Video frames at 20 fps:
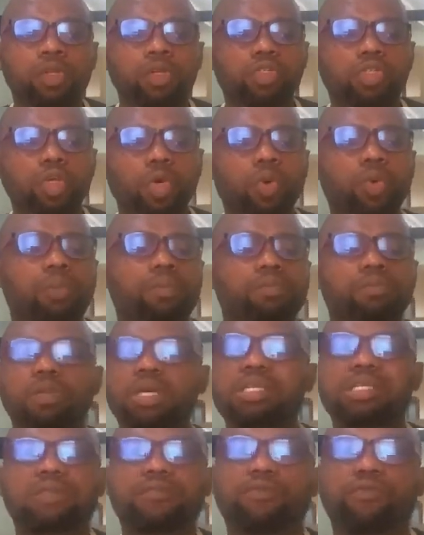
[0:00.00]
So
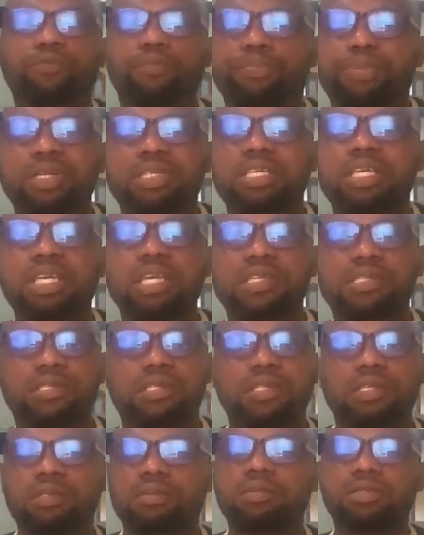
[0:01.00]
it's pretty
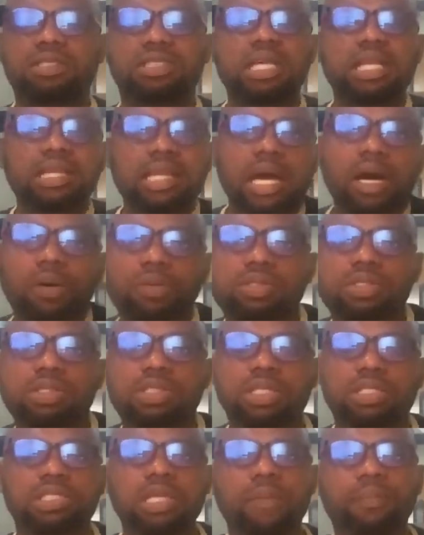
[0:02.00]
easy. Send
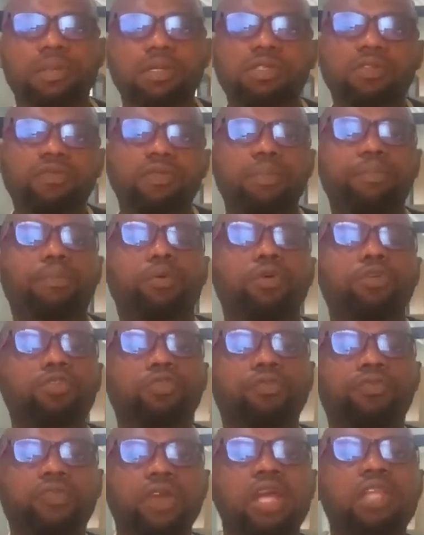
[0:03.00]
out the chapters of the book
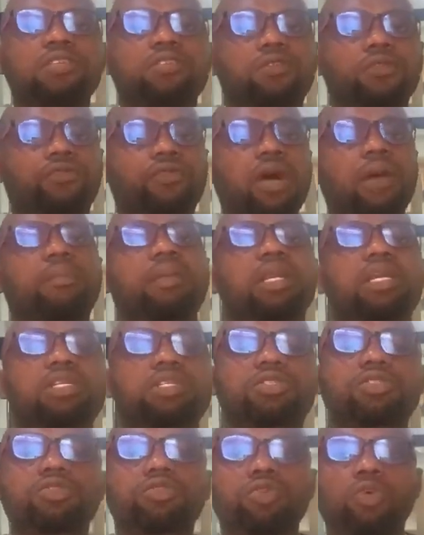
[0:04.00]
to friends, to
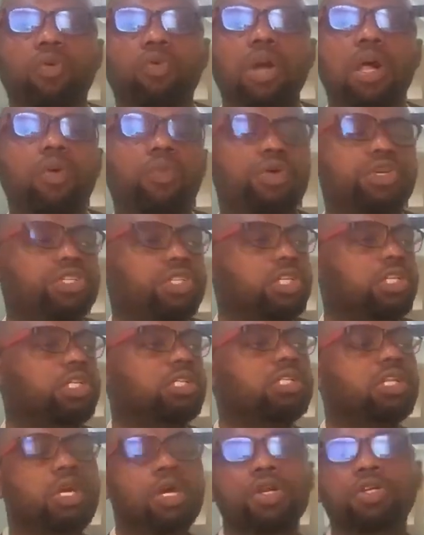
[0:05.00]
families, to your
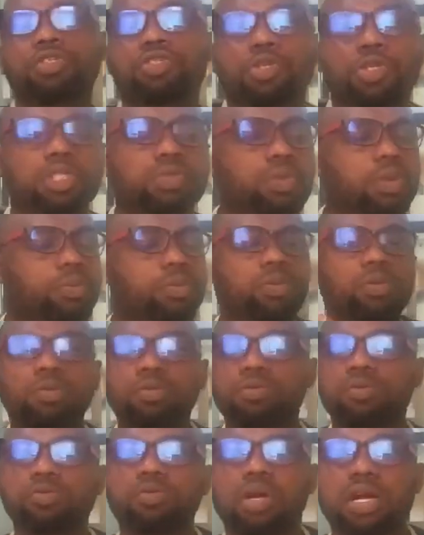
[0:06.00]
well-wishers, church
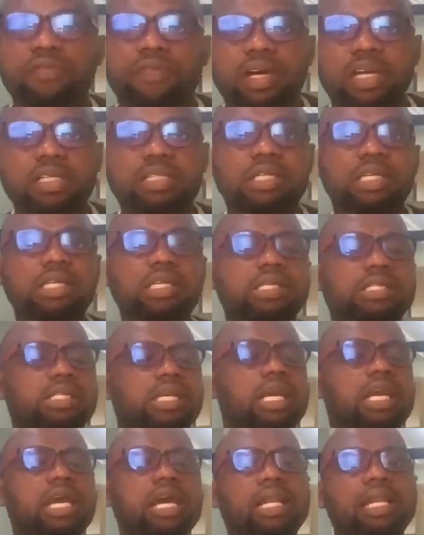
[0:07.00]
people, whoever it
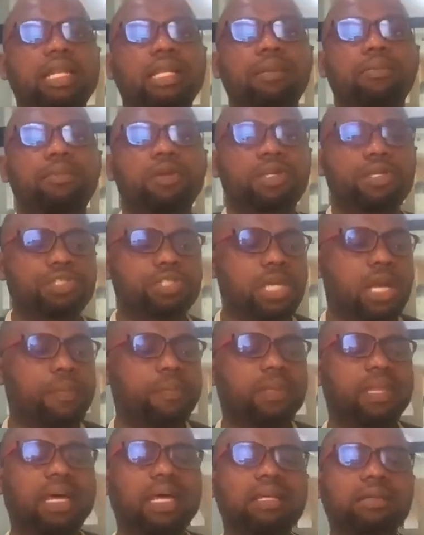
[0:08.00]
is. Let them read the
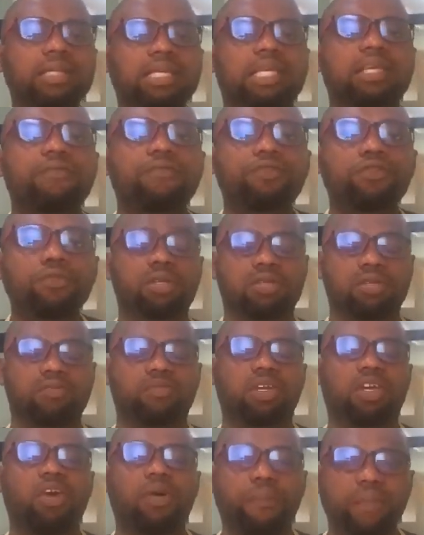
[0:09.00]
chapter and give you
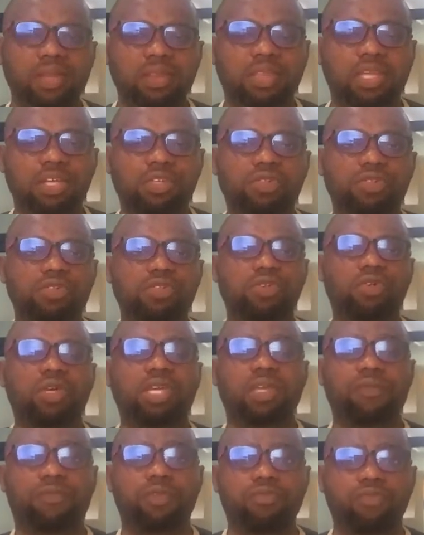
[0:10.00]
recommendations
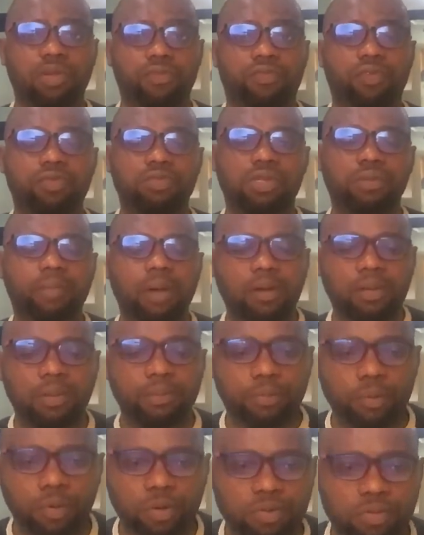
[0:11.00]
or give you reviews about
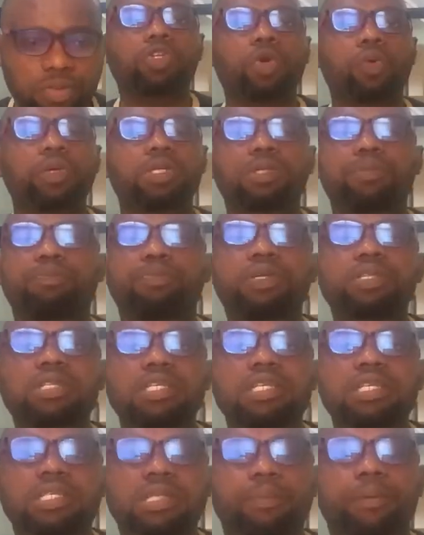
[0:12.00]
the book. So it's
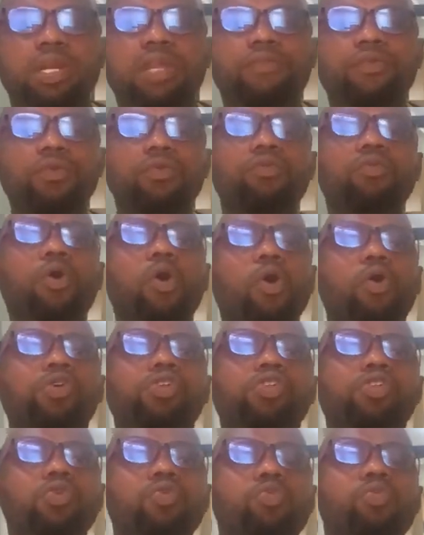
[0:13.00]
pretty easy. But if you
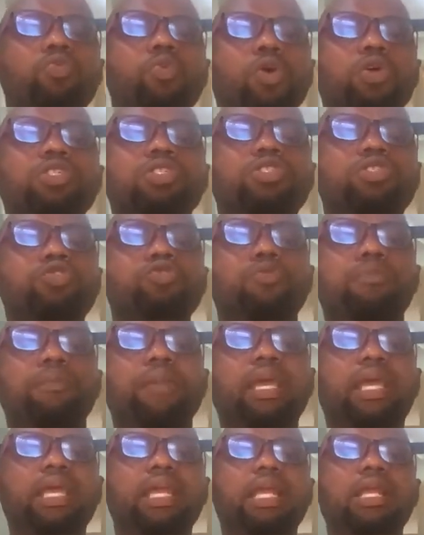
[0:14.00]
also want to
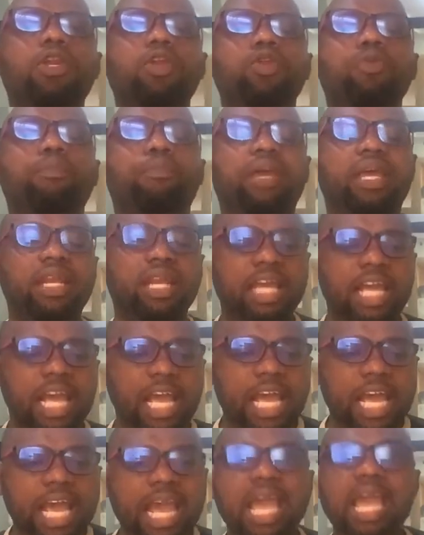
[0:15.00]
make it a little
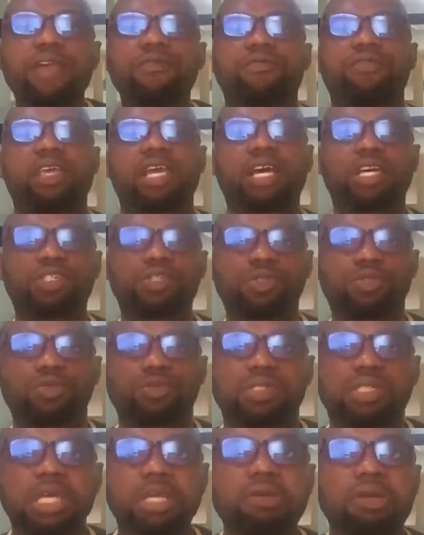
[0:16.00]
bit heavier, so
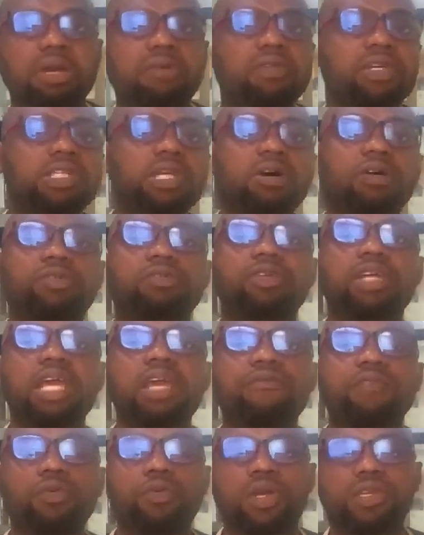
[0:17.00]
to say, you can reach out to
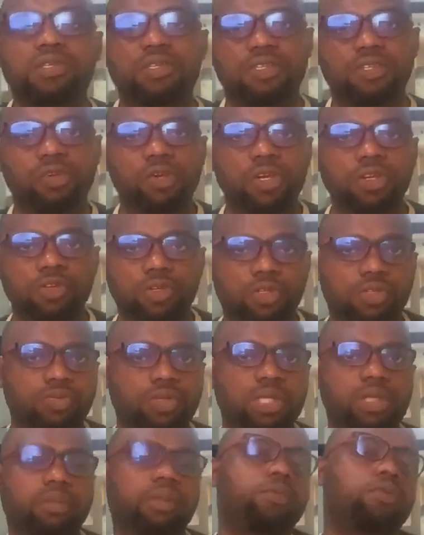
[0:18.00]
the heavyweights in your
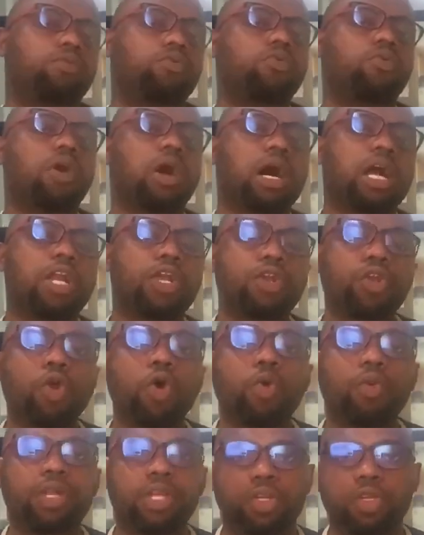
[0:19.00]
industry, the people who are
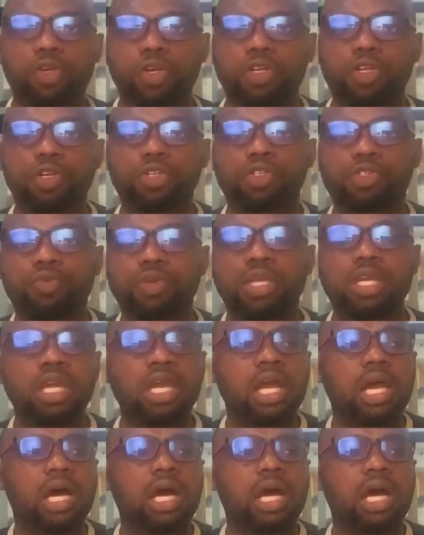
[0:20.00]
known in your industry.